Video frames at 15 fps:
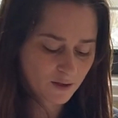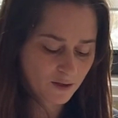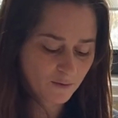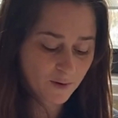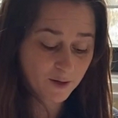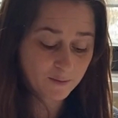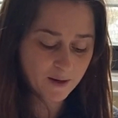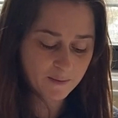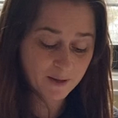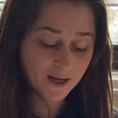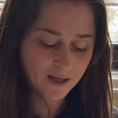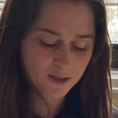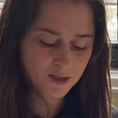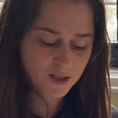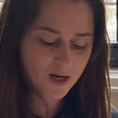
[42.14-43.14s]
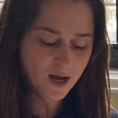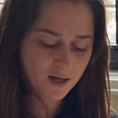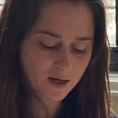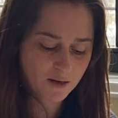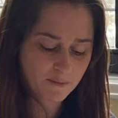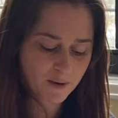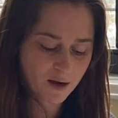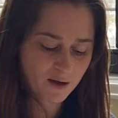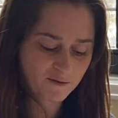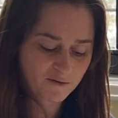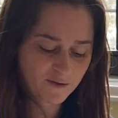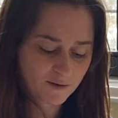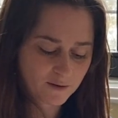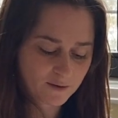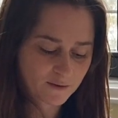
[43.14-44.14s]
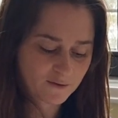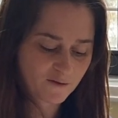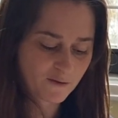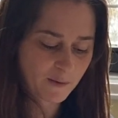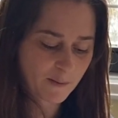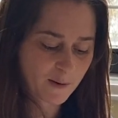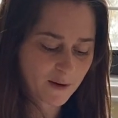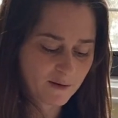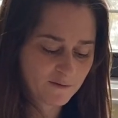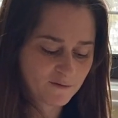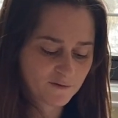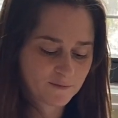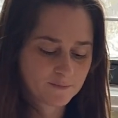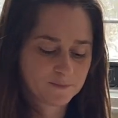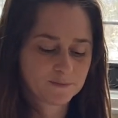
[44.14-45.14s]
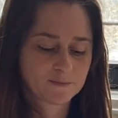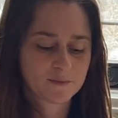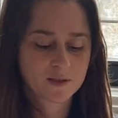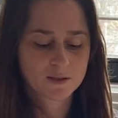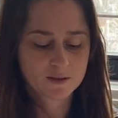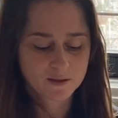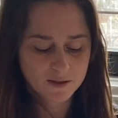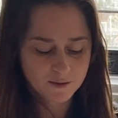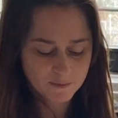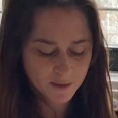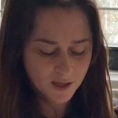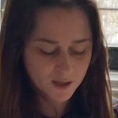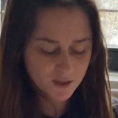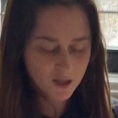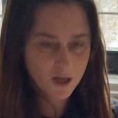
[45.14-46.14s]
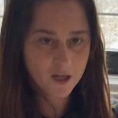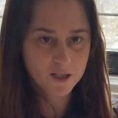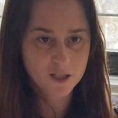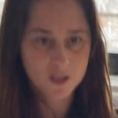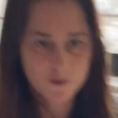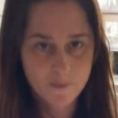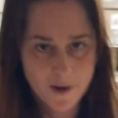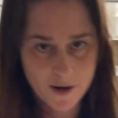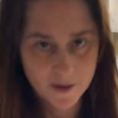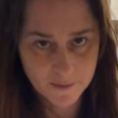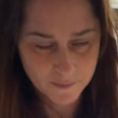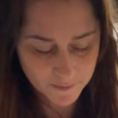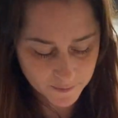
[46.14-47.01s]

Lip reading: You want to maybe get a shot from above, because look at this part.